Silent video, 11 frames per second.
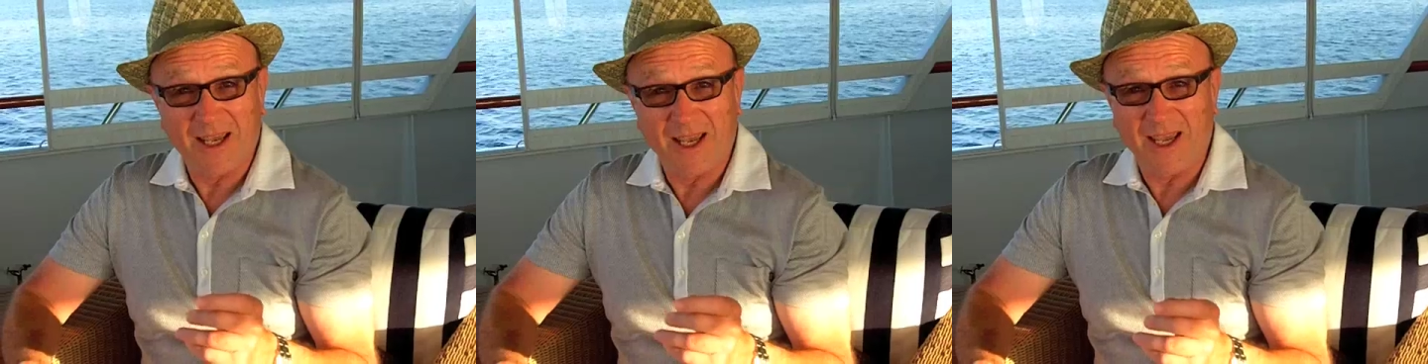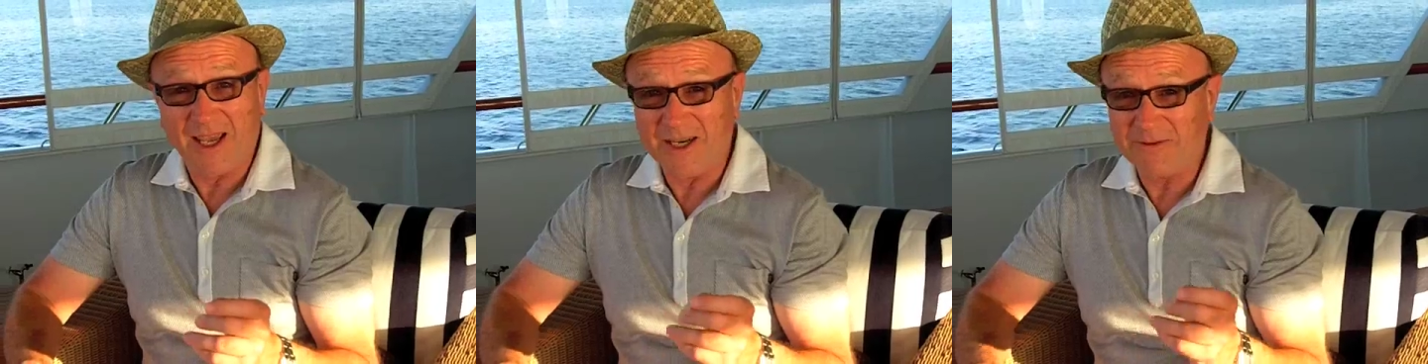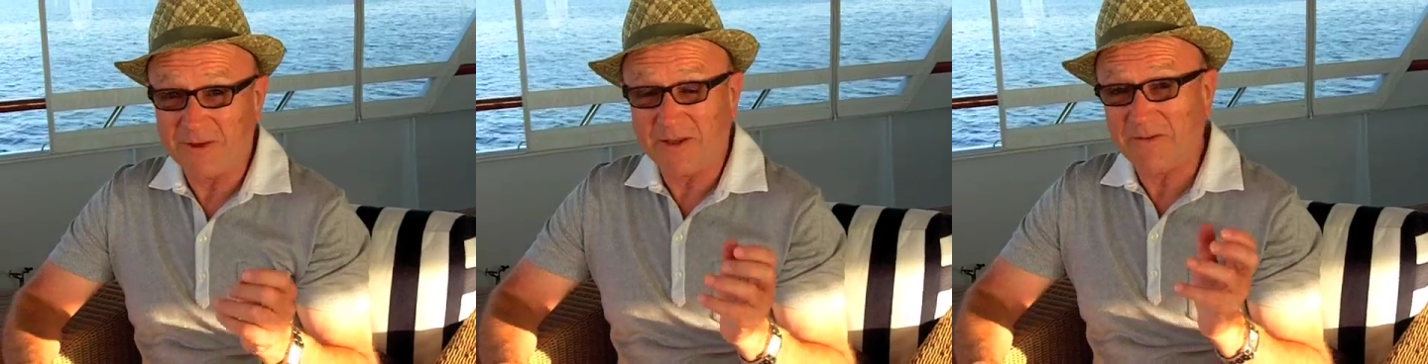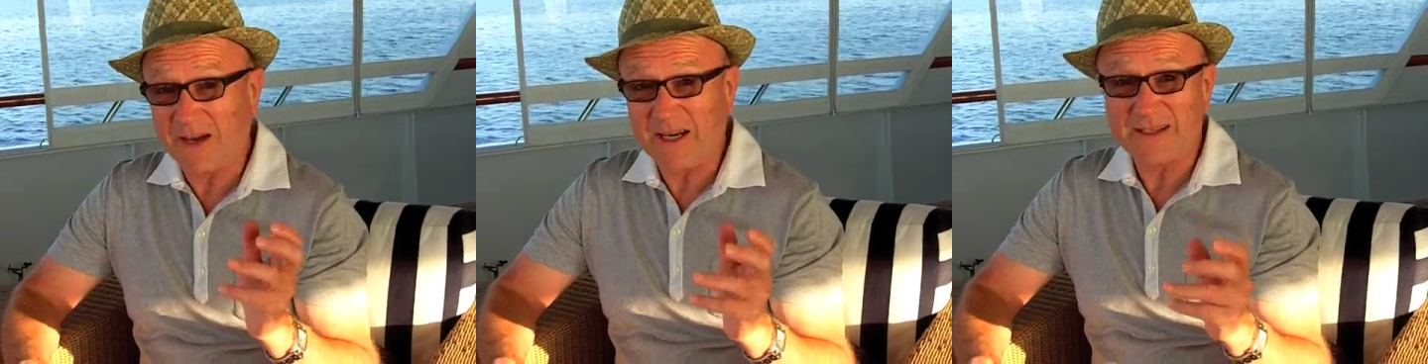and for the
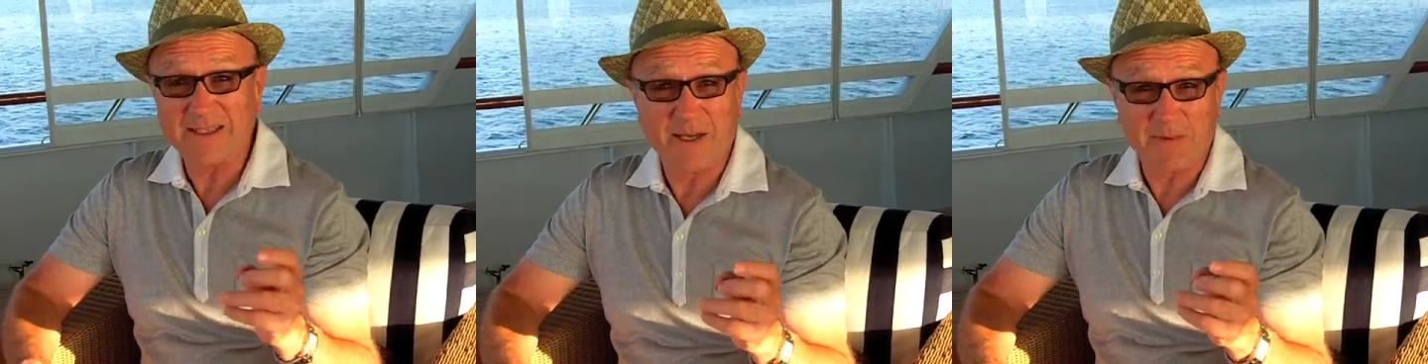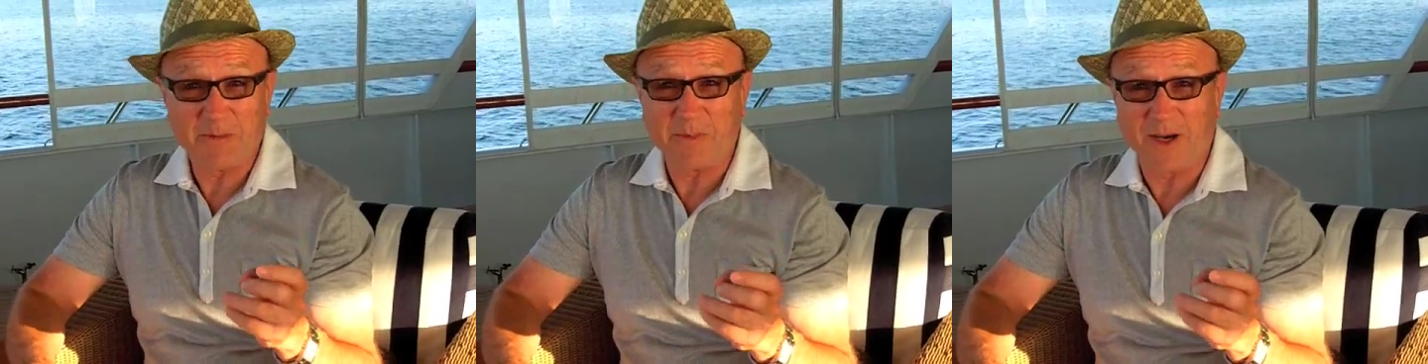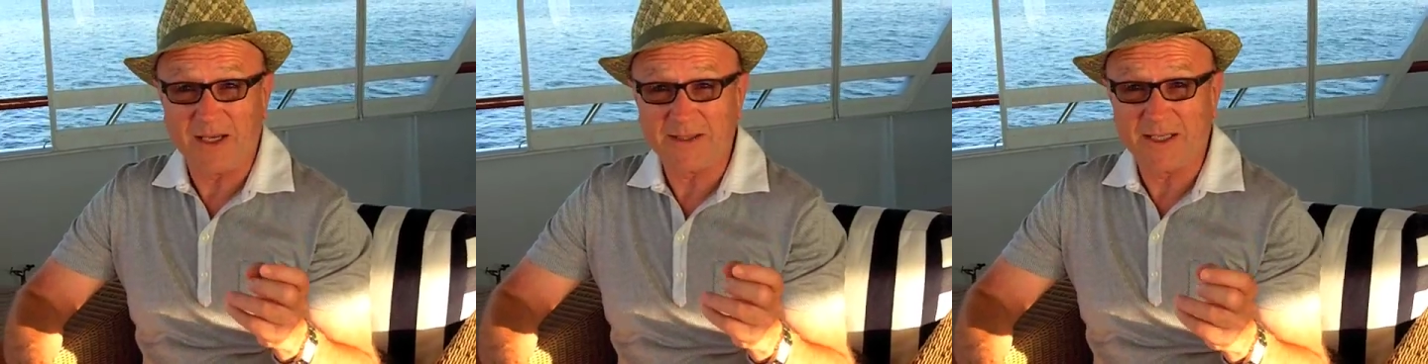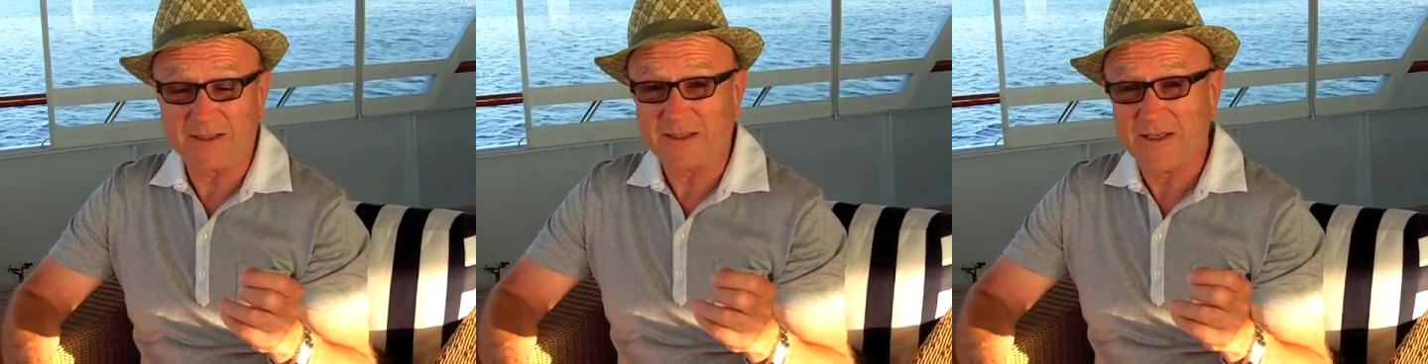final step in the
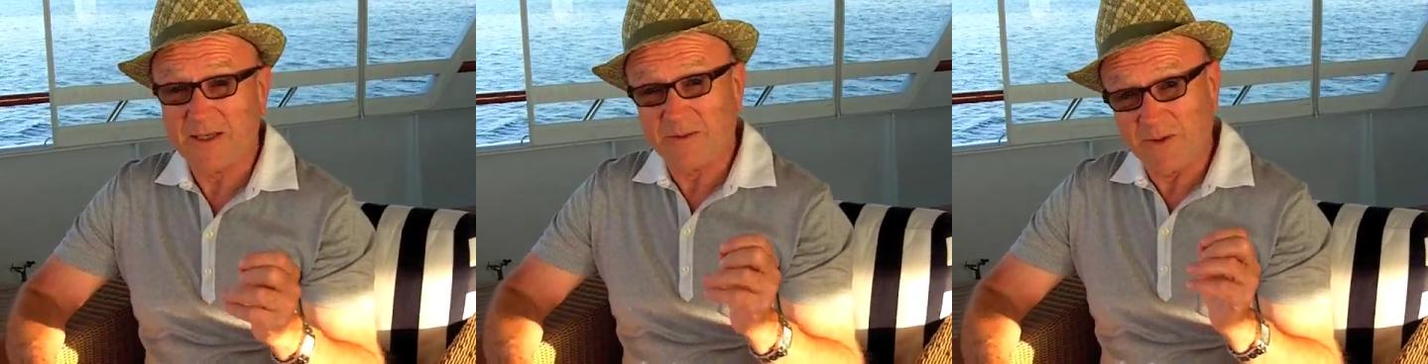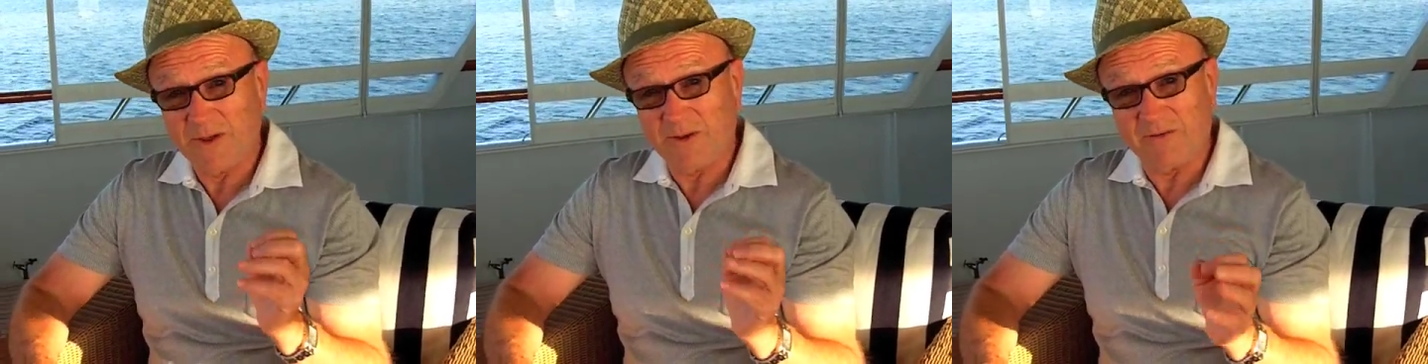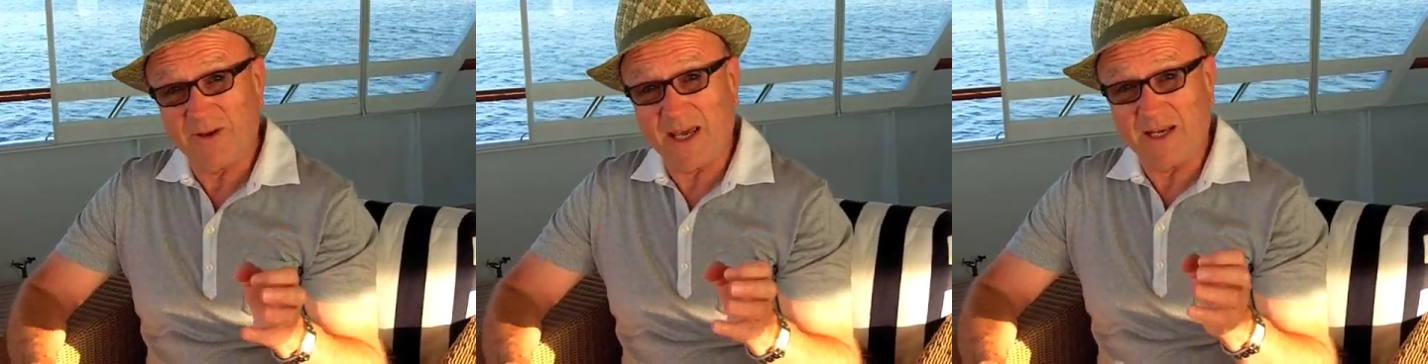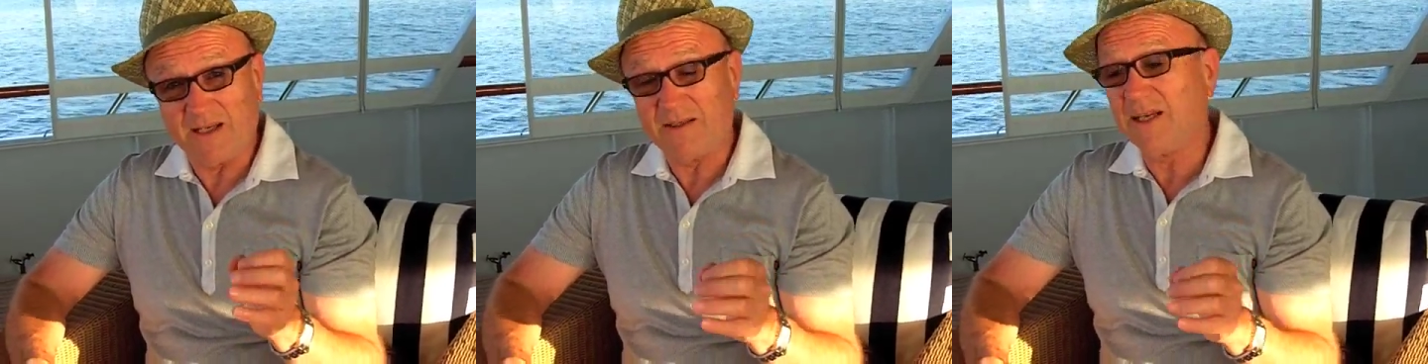process, we've
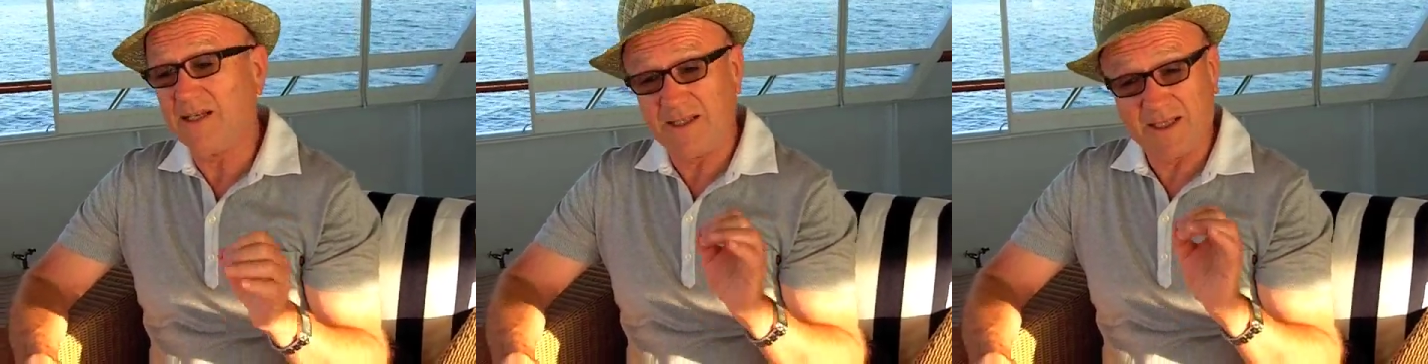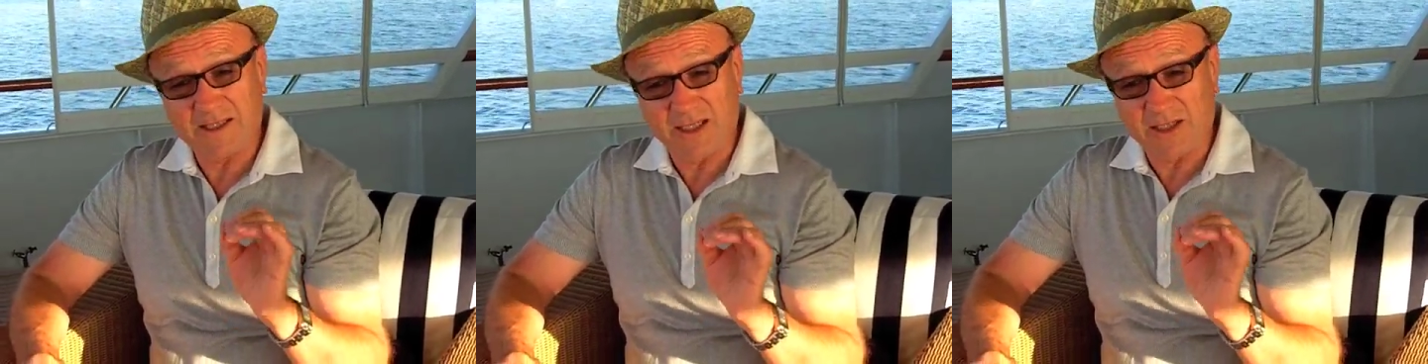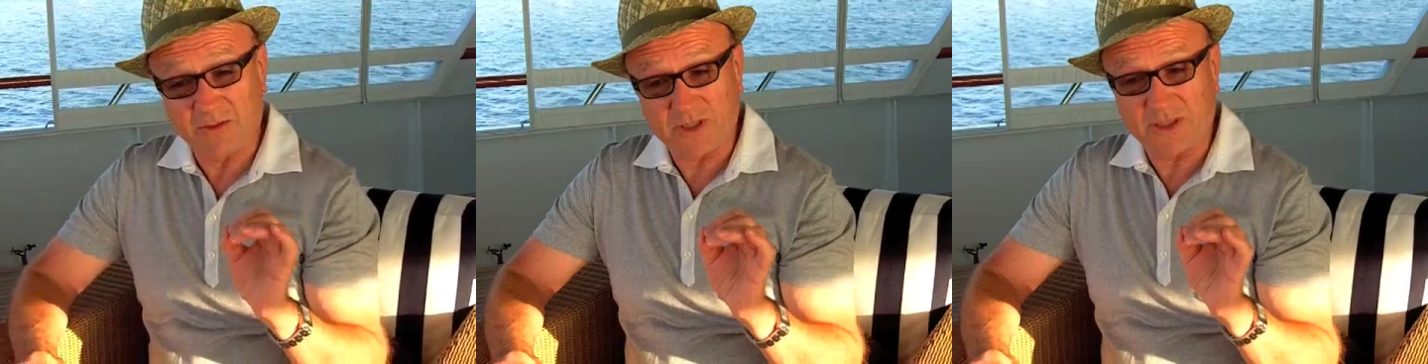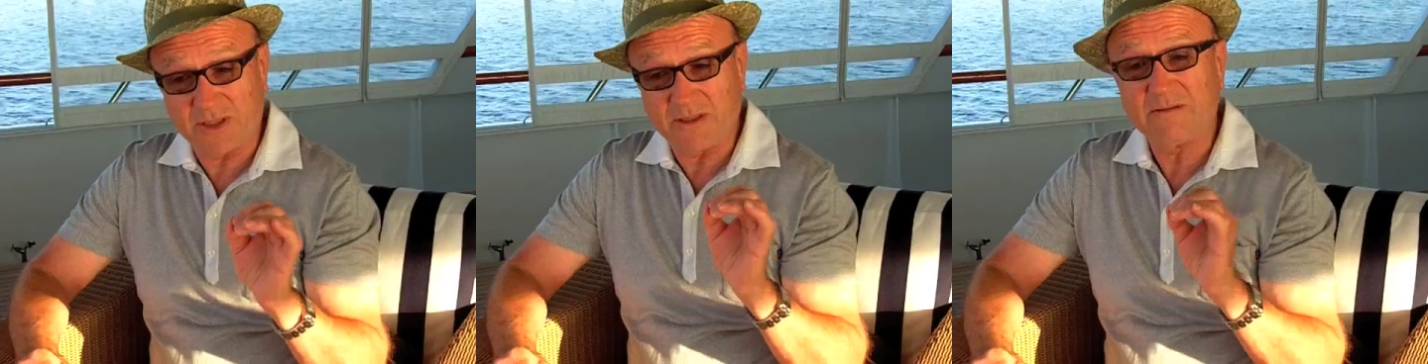invited a
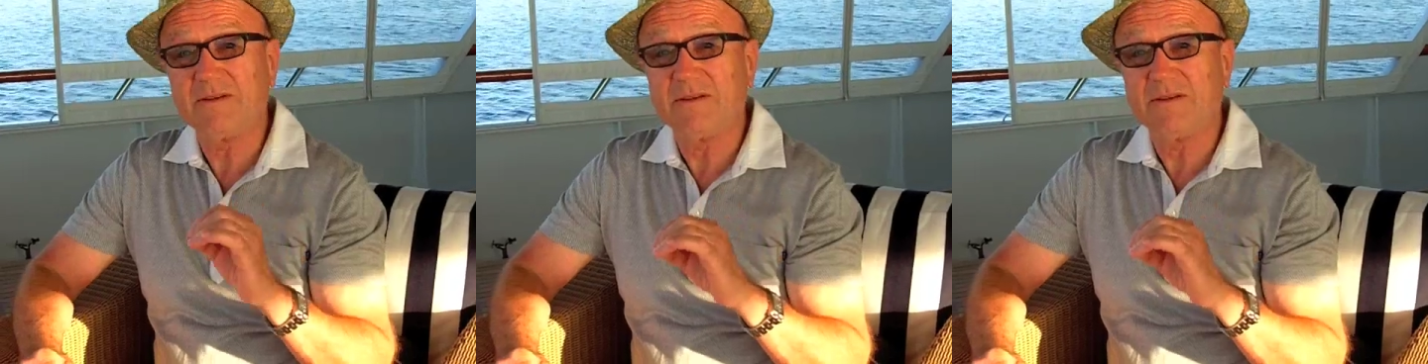disinterested,